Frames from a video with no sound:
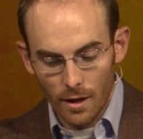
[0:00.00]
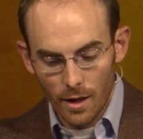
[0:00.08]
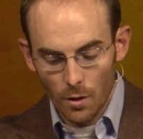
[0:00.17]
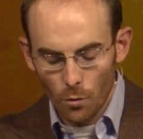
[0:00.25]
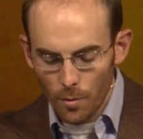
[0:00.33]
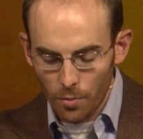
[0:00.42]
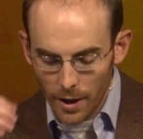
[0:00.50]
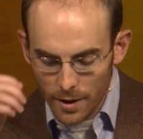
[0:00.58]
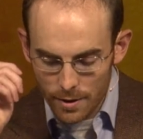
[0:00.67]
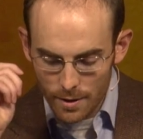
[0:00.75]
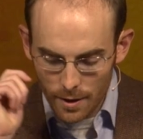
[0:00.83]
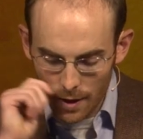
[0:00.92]
In one
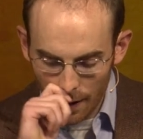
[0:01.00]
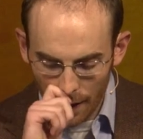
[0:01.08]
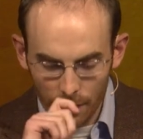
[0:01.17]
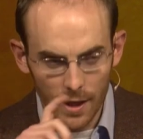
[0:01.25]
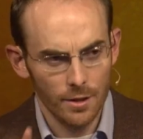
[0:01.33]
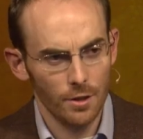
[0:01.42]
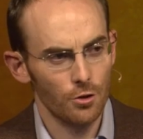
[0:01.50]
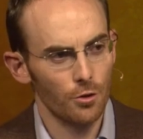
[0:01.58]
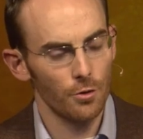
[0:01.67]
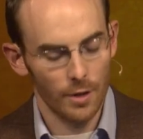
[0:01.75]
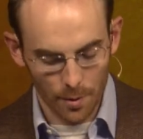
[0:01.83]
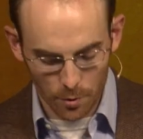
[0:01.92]
place, uh, I think it's in
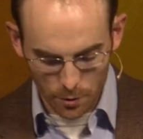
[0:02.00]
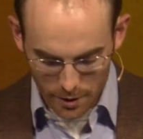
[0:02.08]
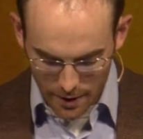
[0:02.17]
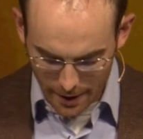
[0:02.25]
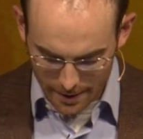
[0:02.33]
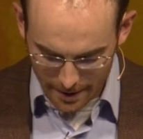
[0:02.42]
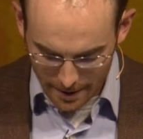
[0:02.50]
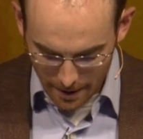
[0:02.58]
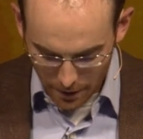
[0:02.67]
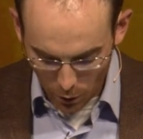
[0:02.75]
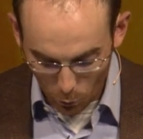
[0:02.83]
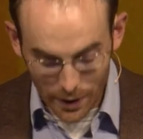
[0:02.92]
Screwtape, Lewis says
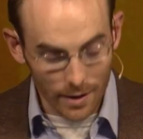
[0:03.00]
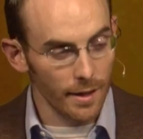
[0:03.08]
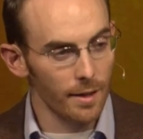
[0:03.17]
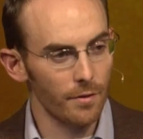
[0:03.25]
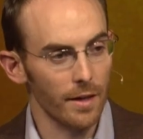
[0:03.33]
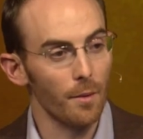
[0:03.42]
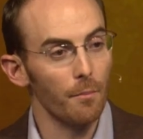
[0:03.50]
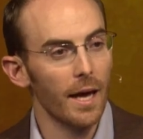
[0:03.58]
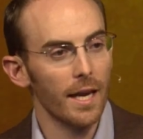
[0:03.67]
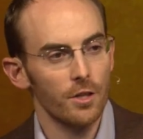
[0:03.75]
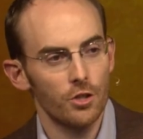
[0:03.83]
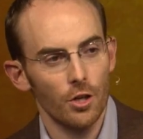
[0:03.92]
that we live in the
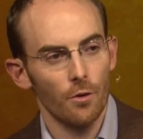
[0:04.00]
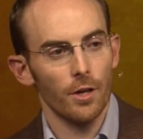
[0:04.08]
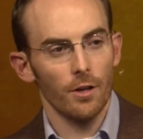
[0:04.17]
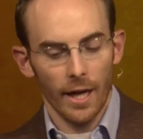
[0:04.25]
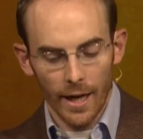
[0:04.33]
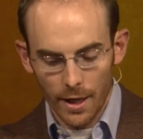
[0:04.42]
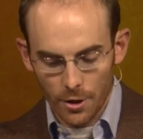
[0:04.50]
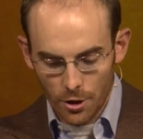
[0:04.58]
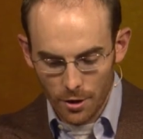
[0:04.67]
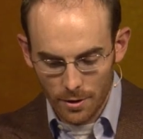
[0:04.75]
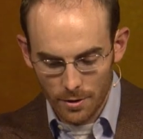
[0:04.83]
managerial age